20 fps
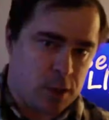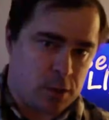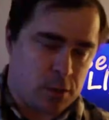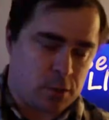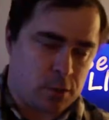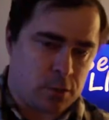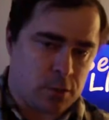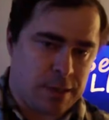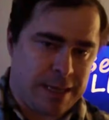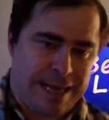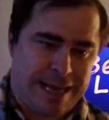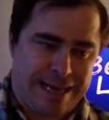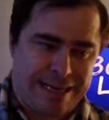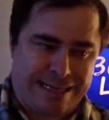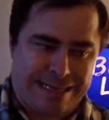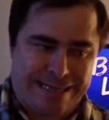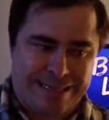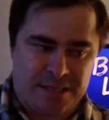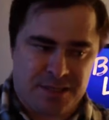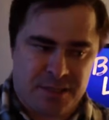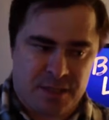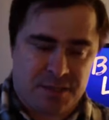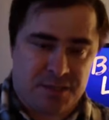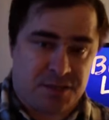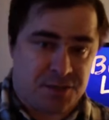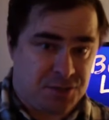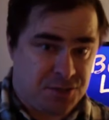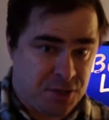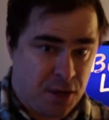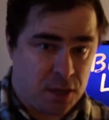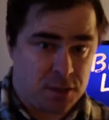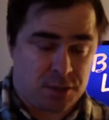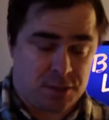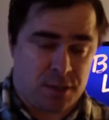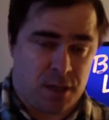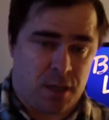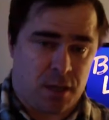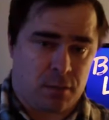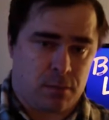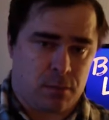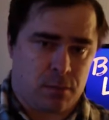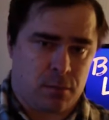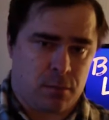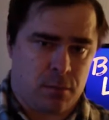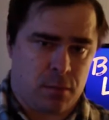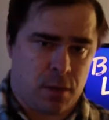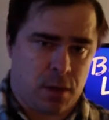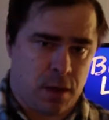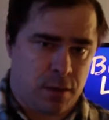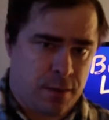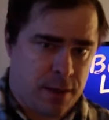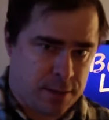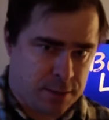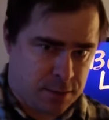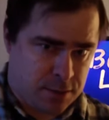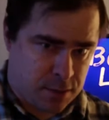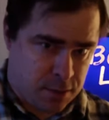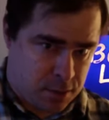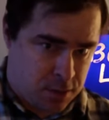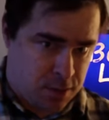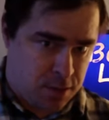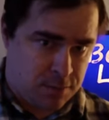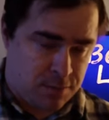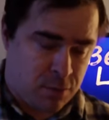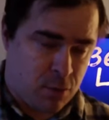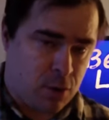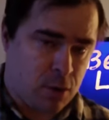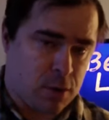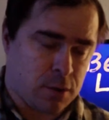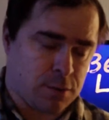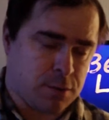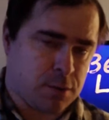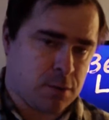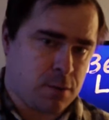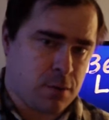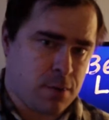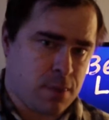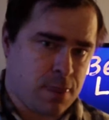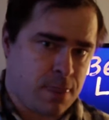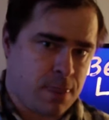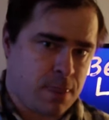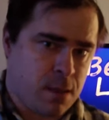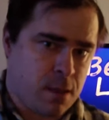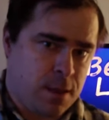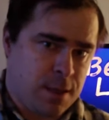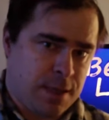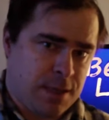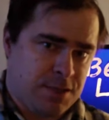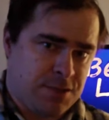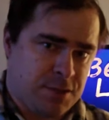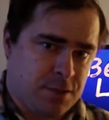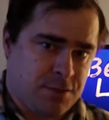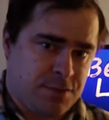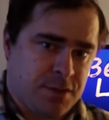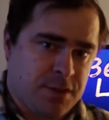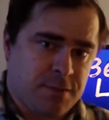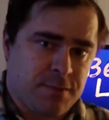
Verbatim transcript: Winkle, and yes, that's a Dutch name, and that's the key point is that